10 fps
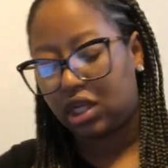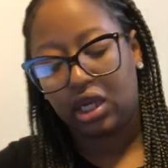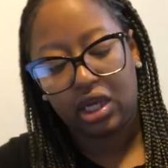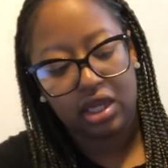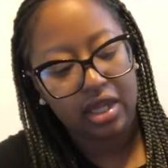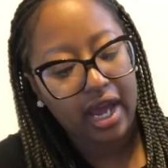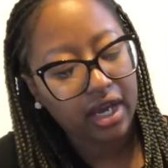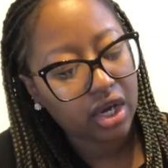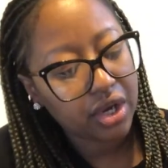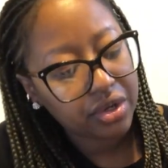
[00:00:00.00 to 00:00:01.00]
And
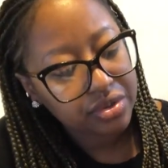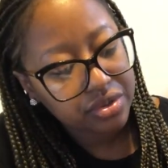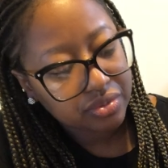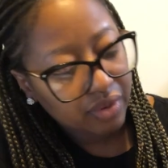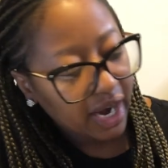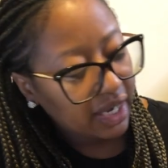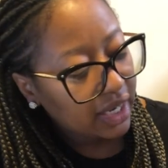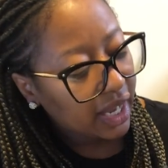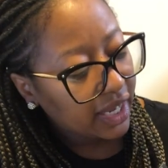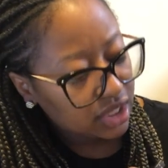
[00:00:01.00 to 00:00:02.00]
that goes right
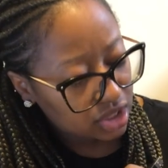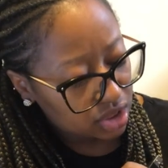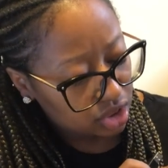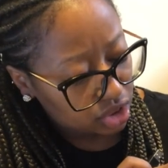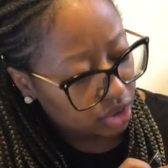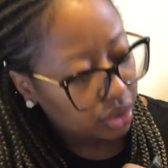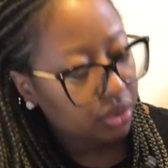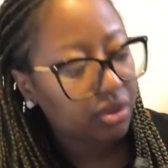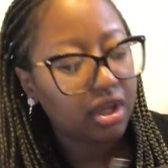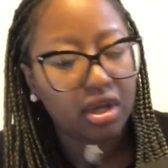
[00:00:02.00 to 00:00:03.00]
next to
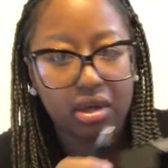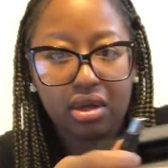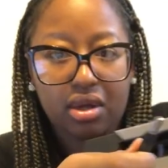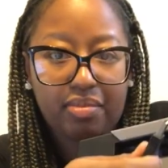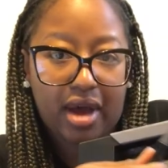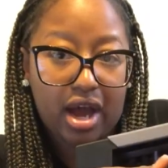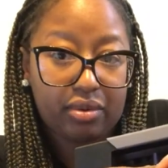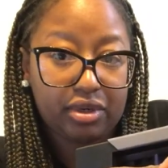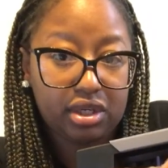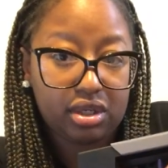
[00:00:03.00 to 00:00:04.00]
the
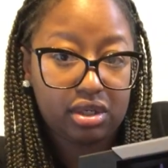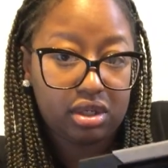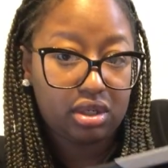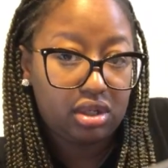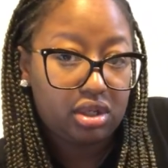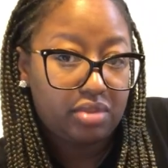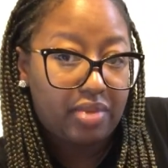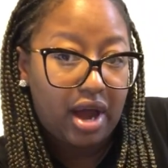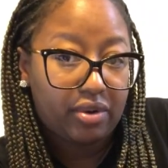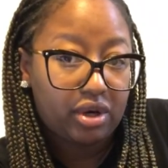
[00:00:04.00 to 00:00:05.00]
power, the
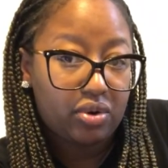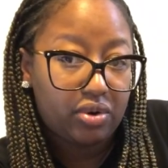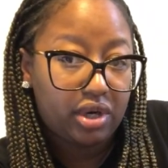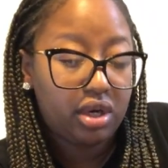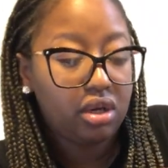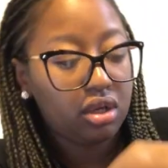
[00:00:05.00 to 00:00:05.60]
power cord.